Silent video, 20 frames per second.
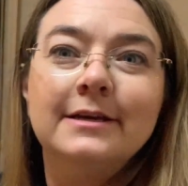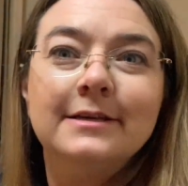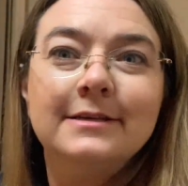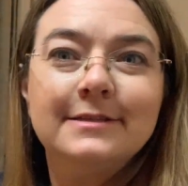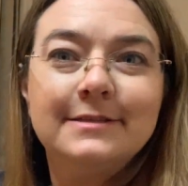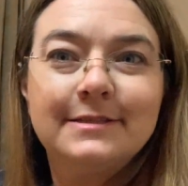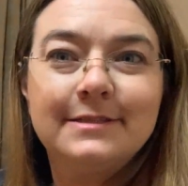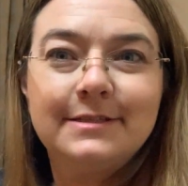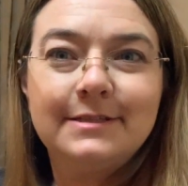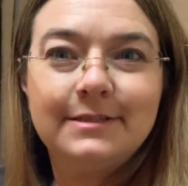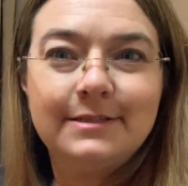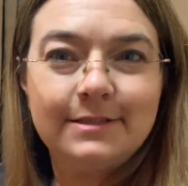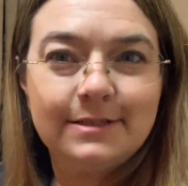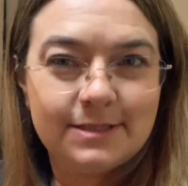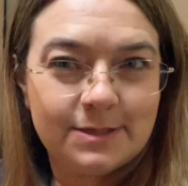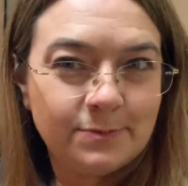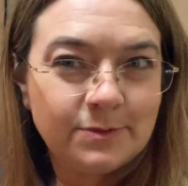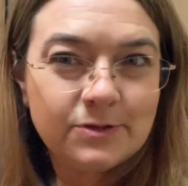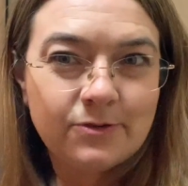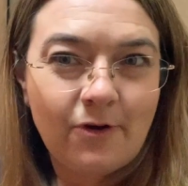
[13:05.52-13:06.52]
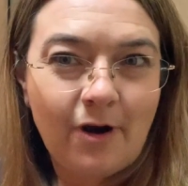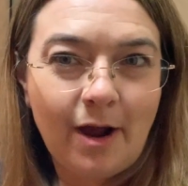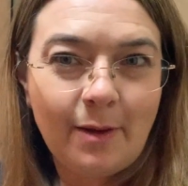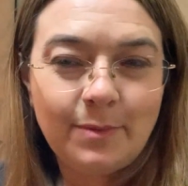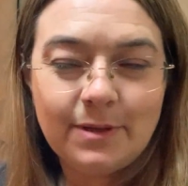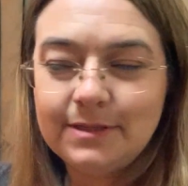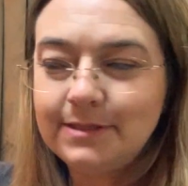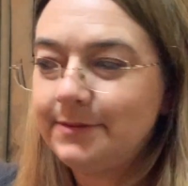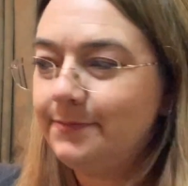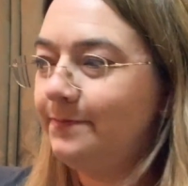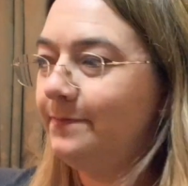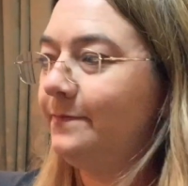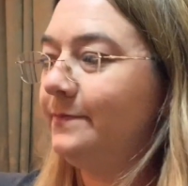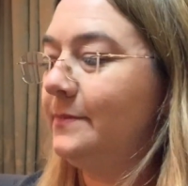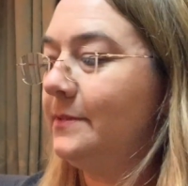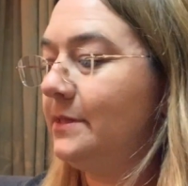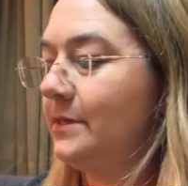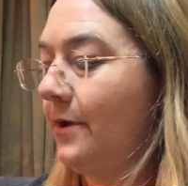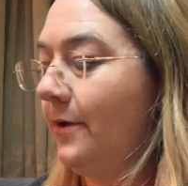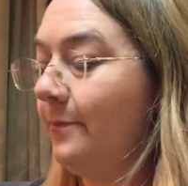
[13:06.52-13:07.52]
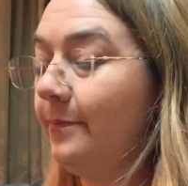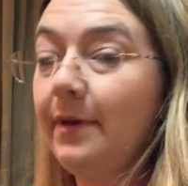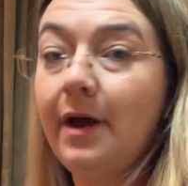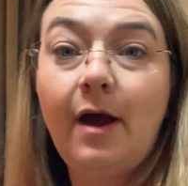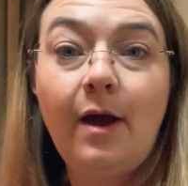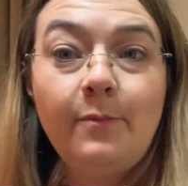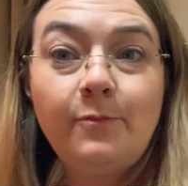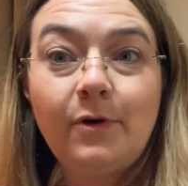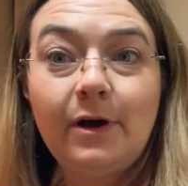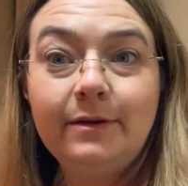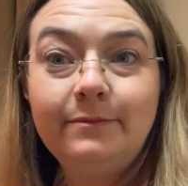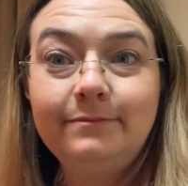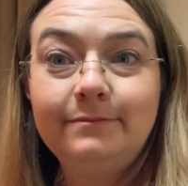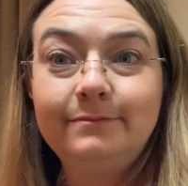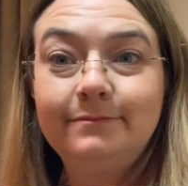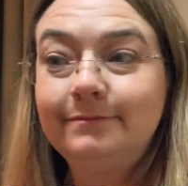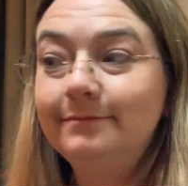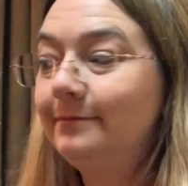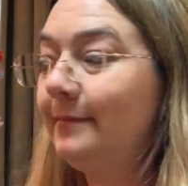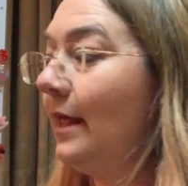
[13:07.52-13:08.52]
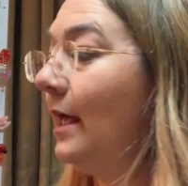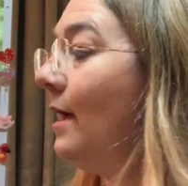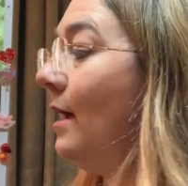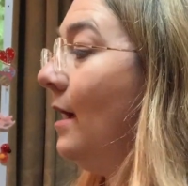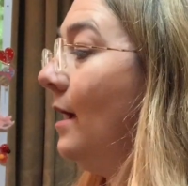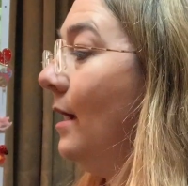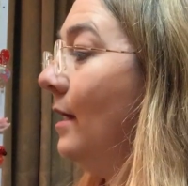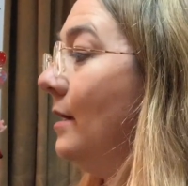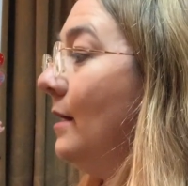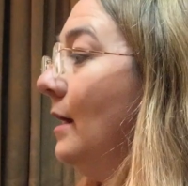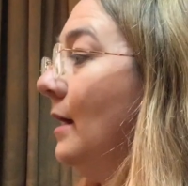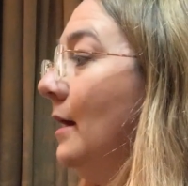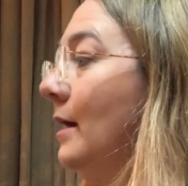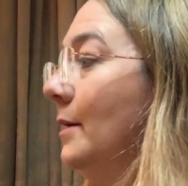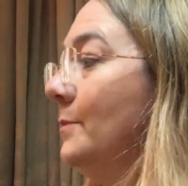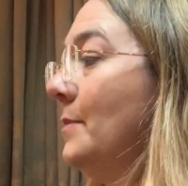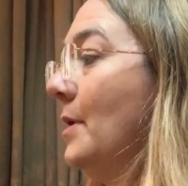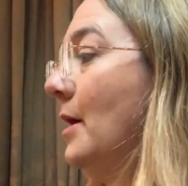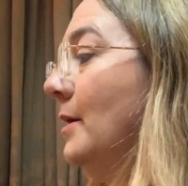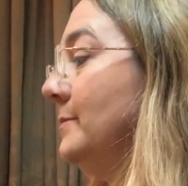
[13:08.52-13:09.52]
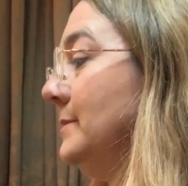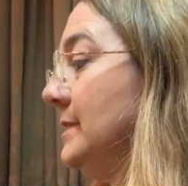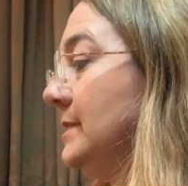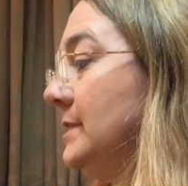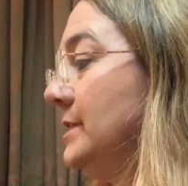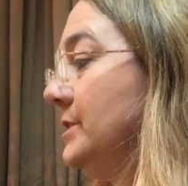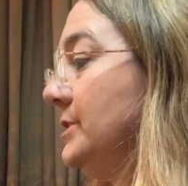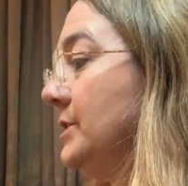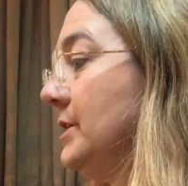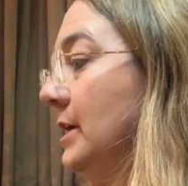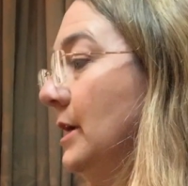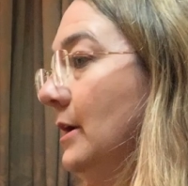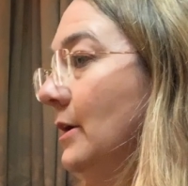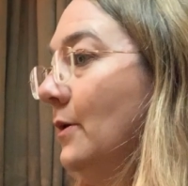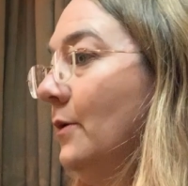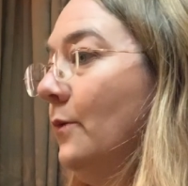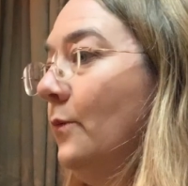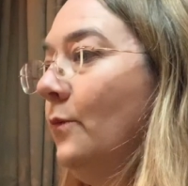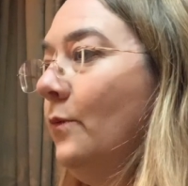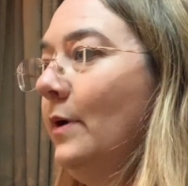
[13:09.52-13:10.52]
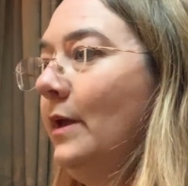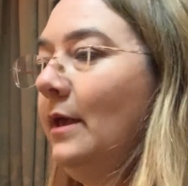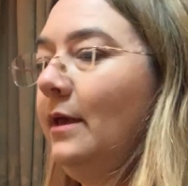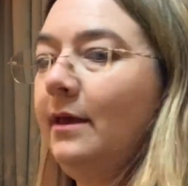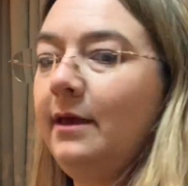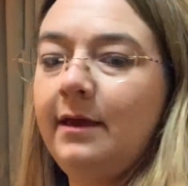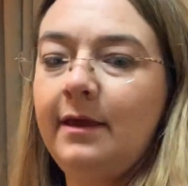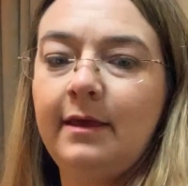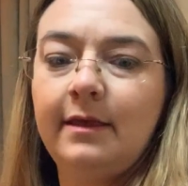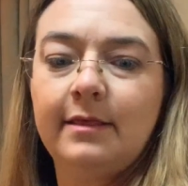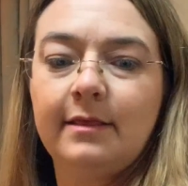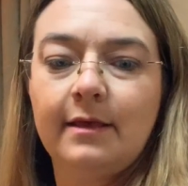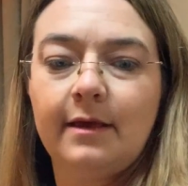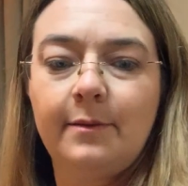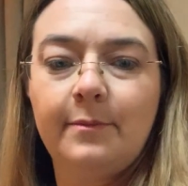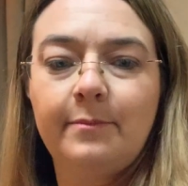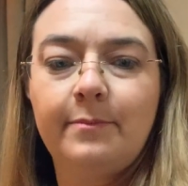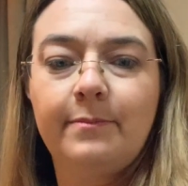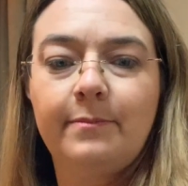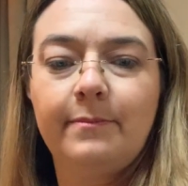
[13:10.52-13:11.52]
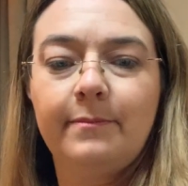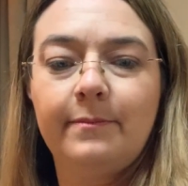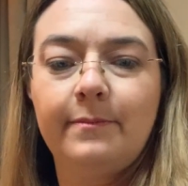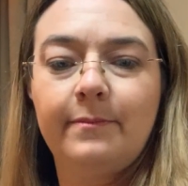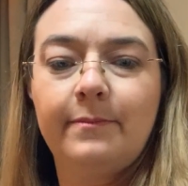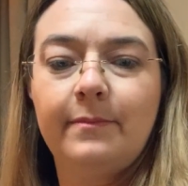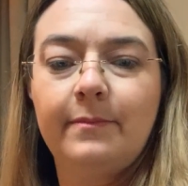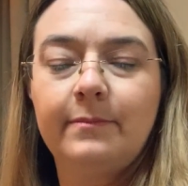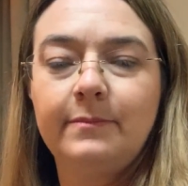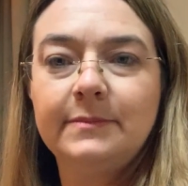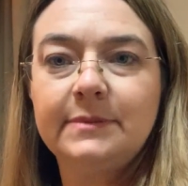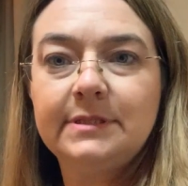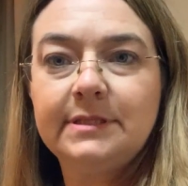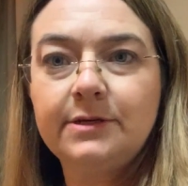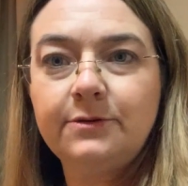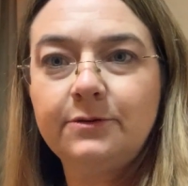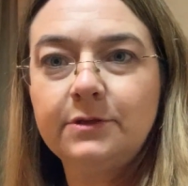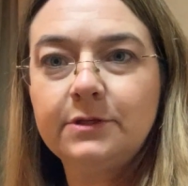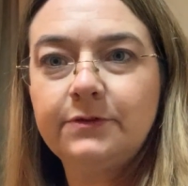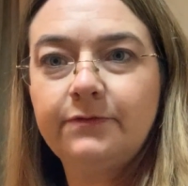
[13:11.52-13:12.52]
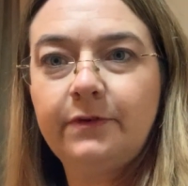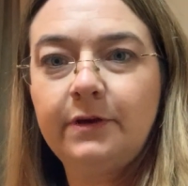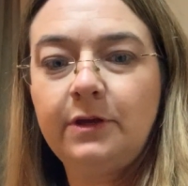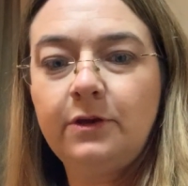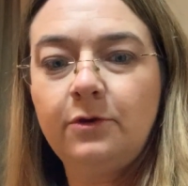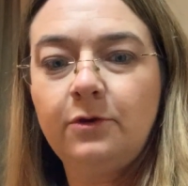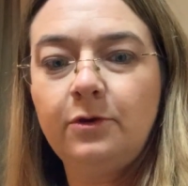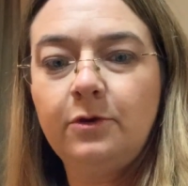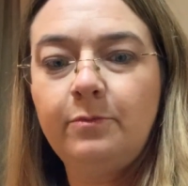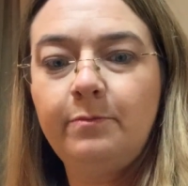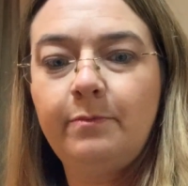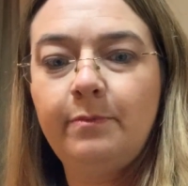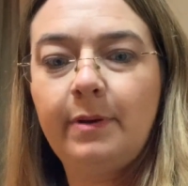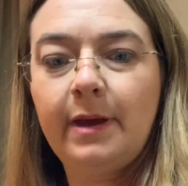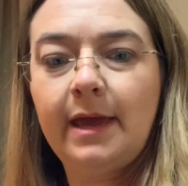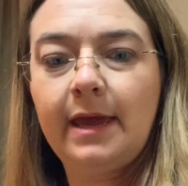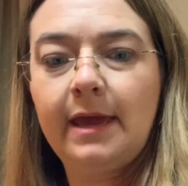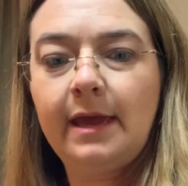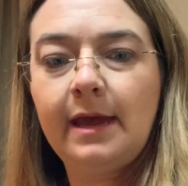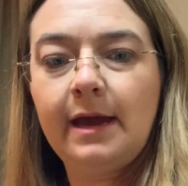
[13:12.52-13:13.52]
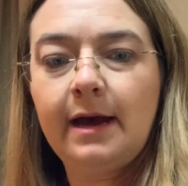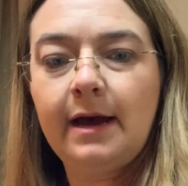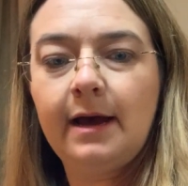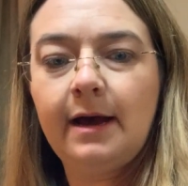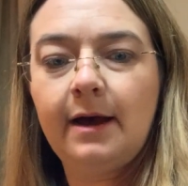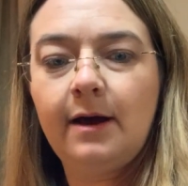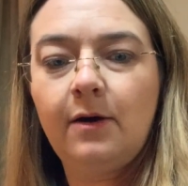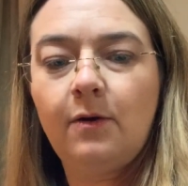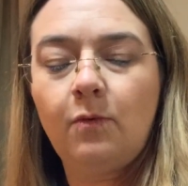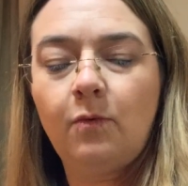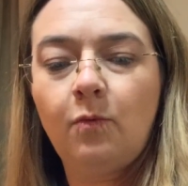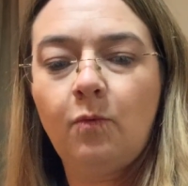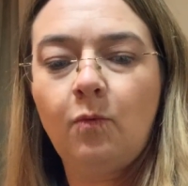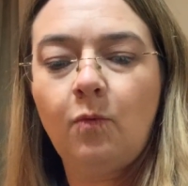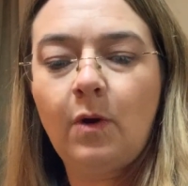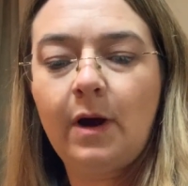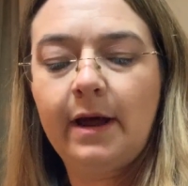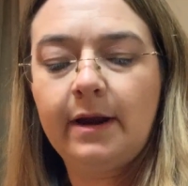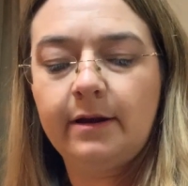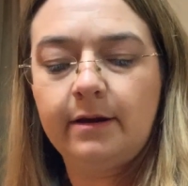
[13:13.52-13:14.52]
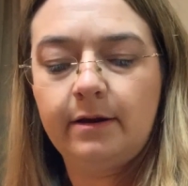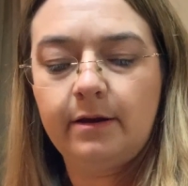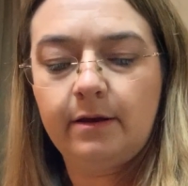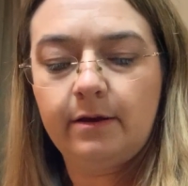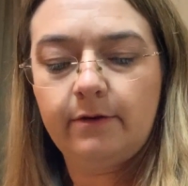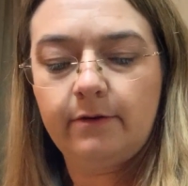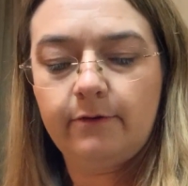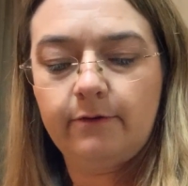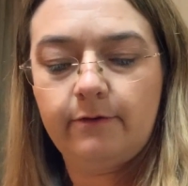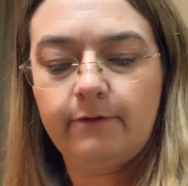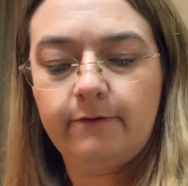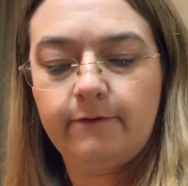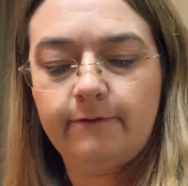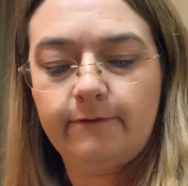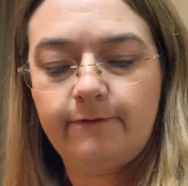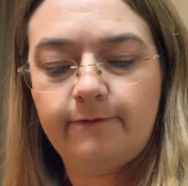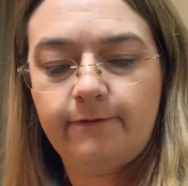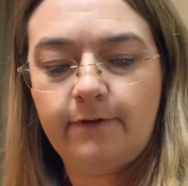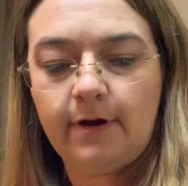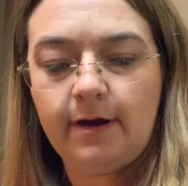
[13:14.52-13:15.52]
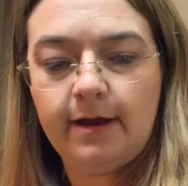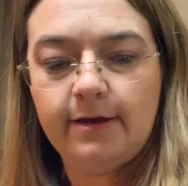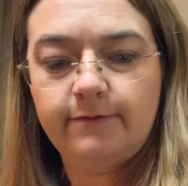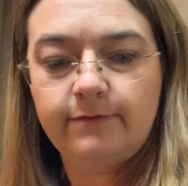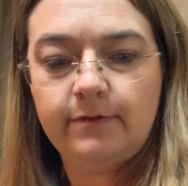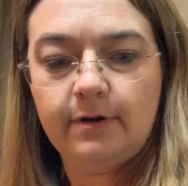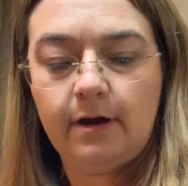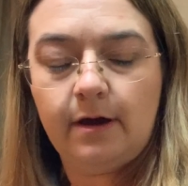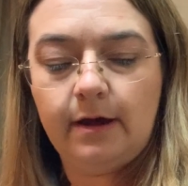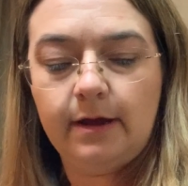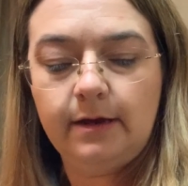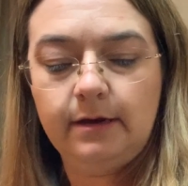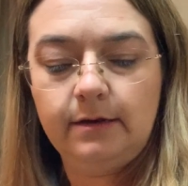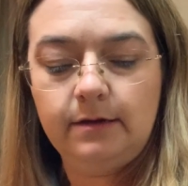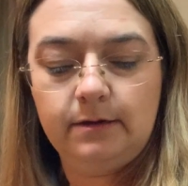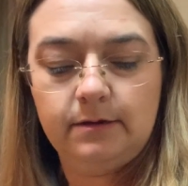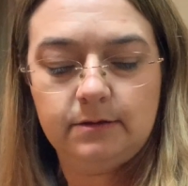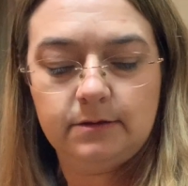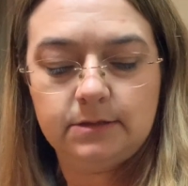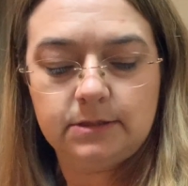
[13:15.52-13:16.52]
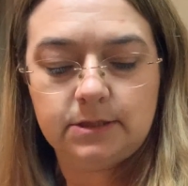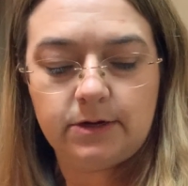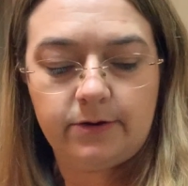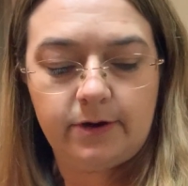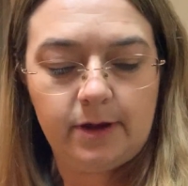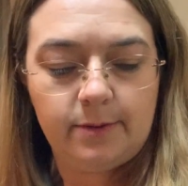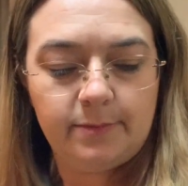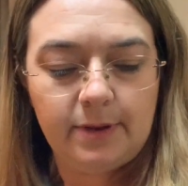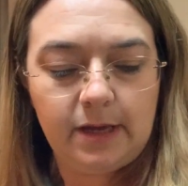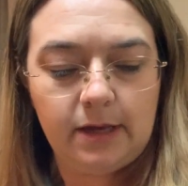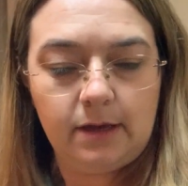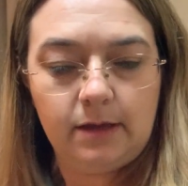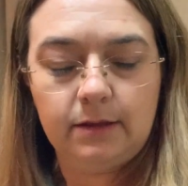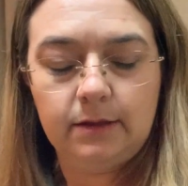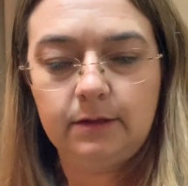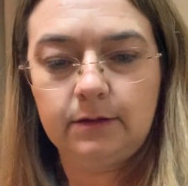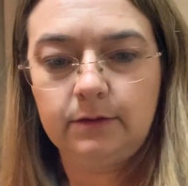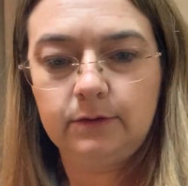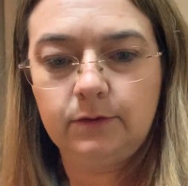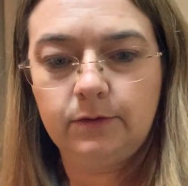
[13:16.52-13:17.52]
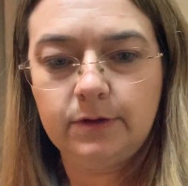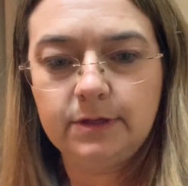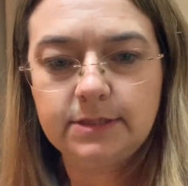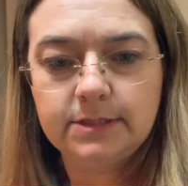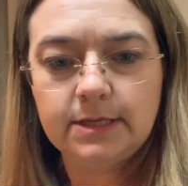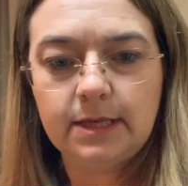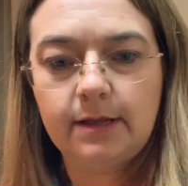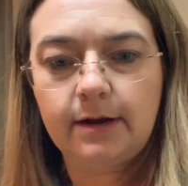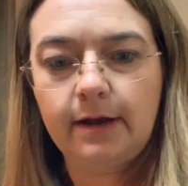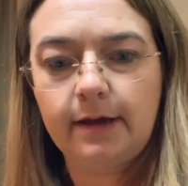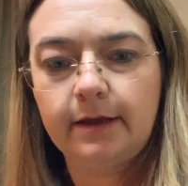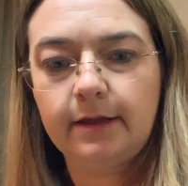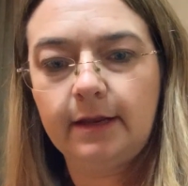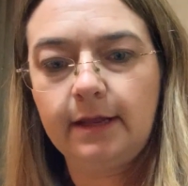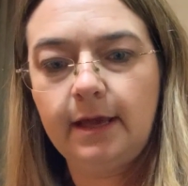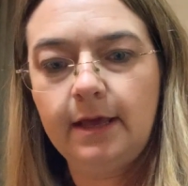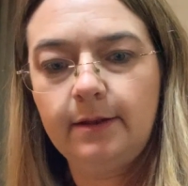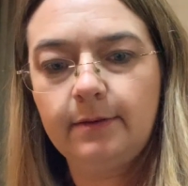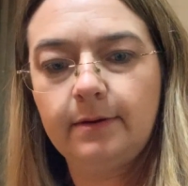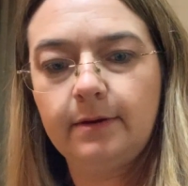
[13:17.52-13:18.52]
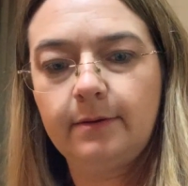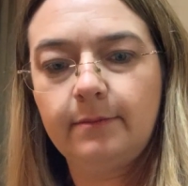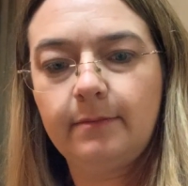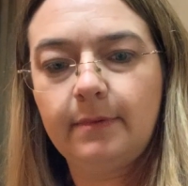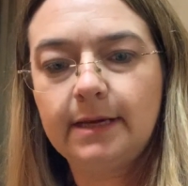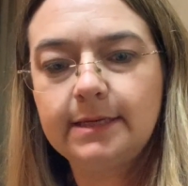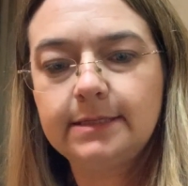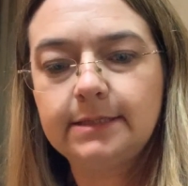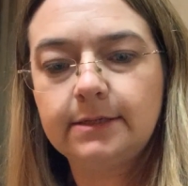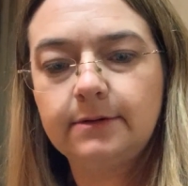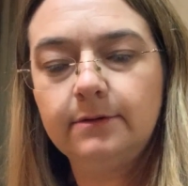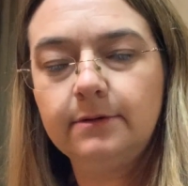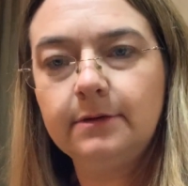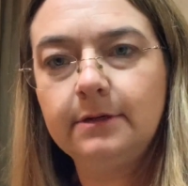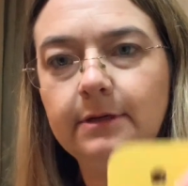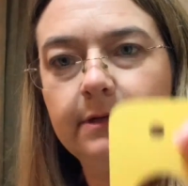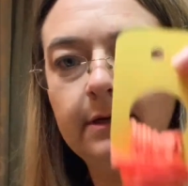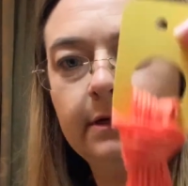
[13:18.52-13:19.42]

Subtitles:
subscribers. So I'm one. I'm stitching with Silks for You PR159. Sorry, I'm making a little noise so that I can get my silk.